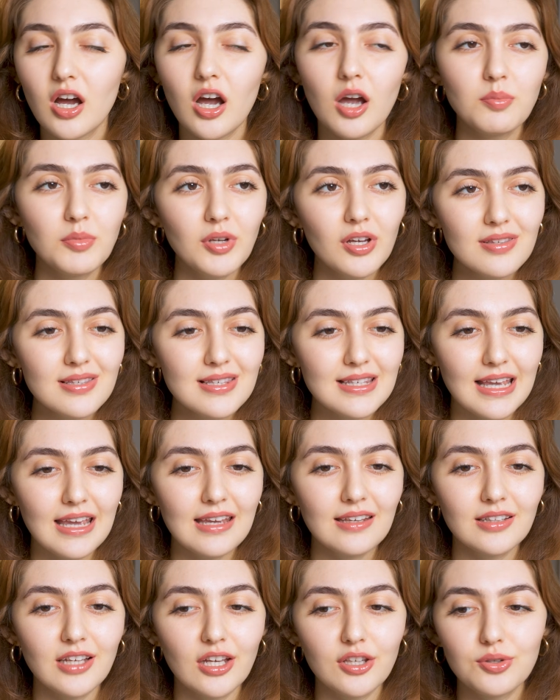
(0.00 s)
I'm not
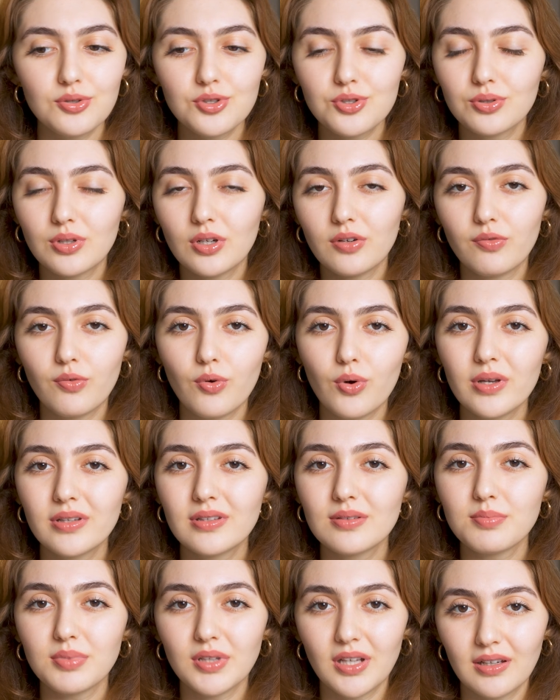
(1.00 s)
saying that you should
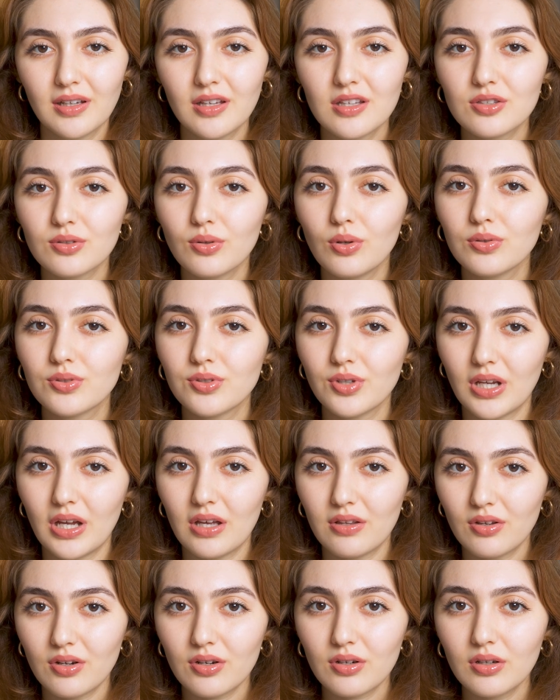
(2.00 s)
avoid plugins
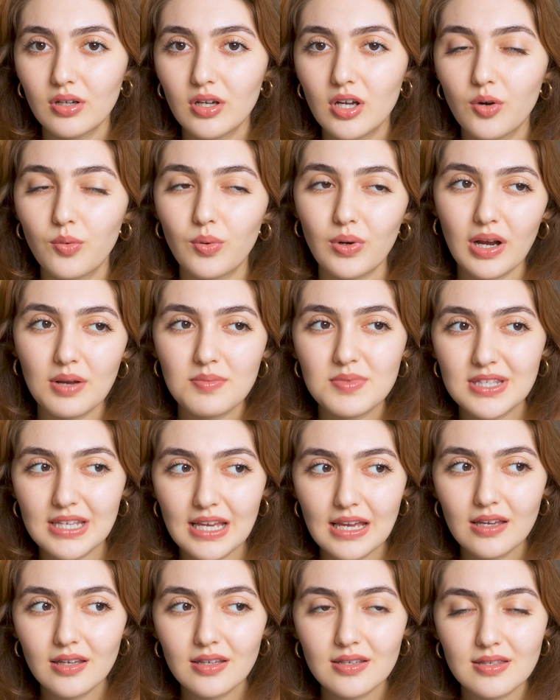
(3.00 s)
altogether. What I'm
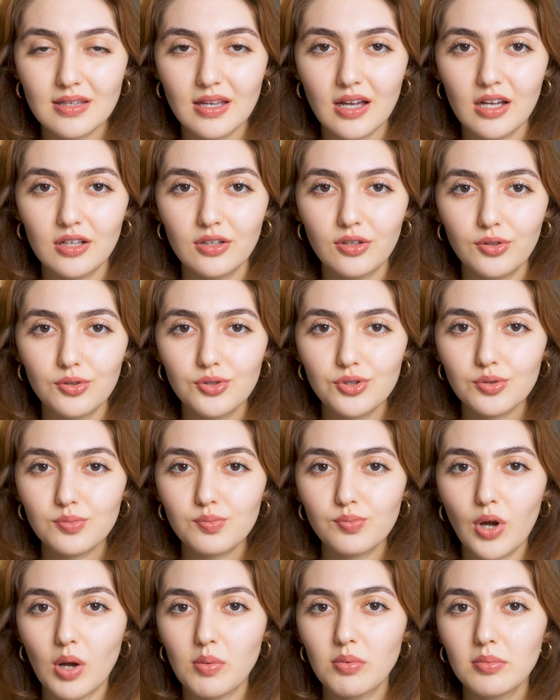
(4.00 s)
saying is that you
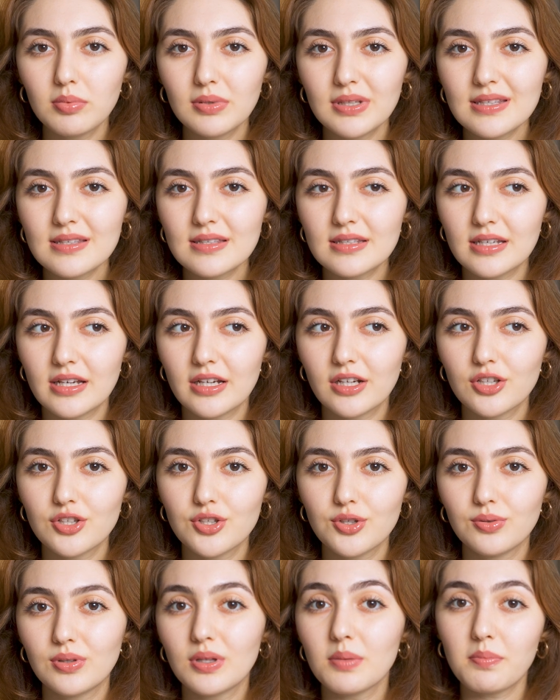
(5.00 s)
should probably stick
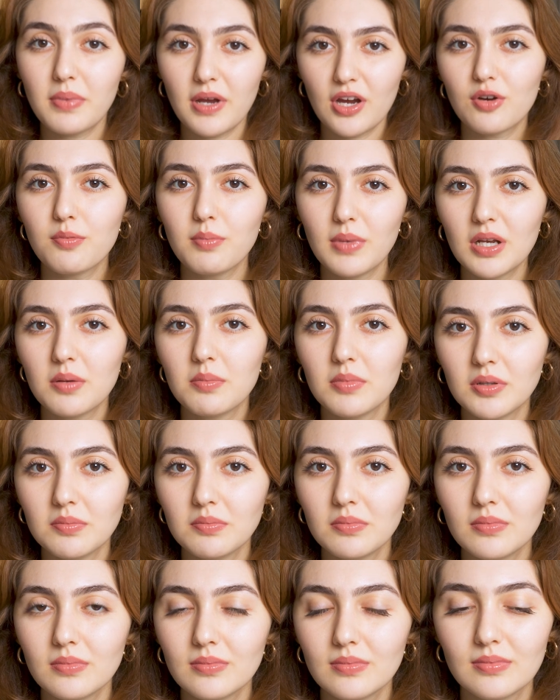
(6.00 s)
to the bare
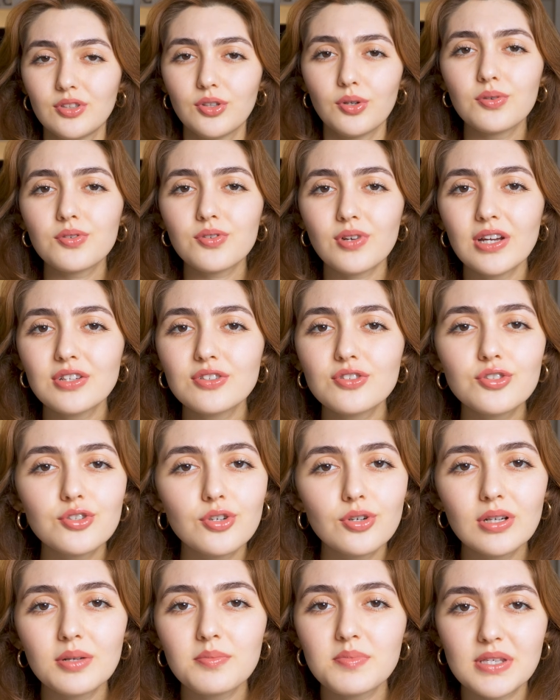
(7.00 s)
minimum. Don't try to
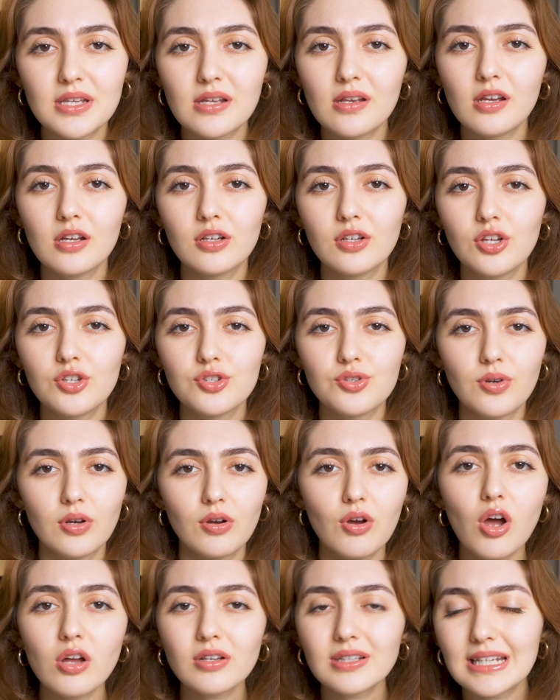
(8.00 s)
turn Obsidian into a
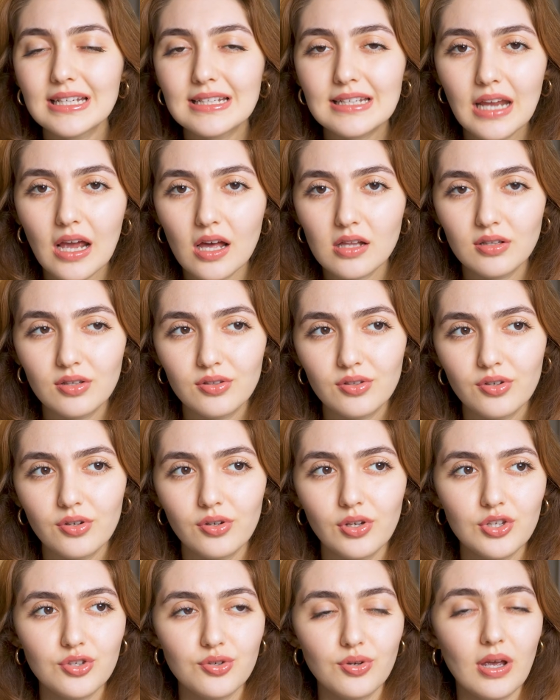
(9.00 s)
content calendar,
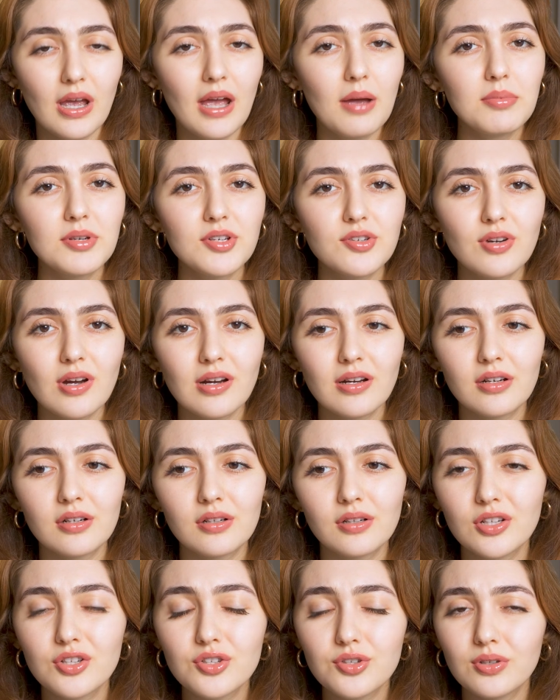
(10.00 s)
into a habit
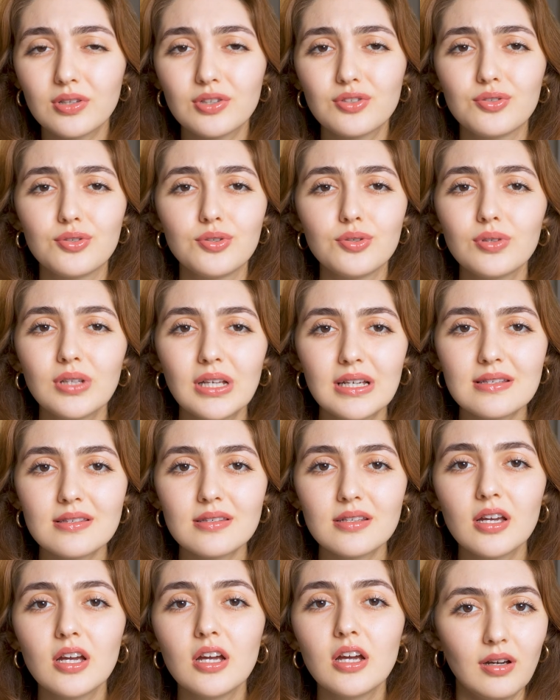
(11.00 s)
tracker, into a to-do list.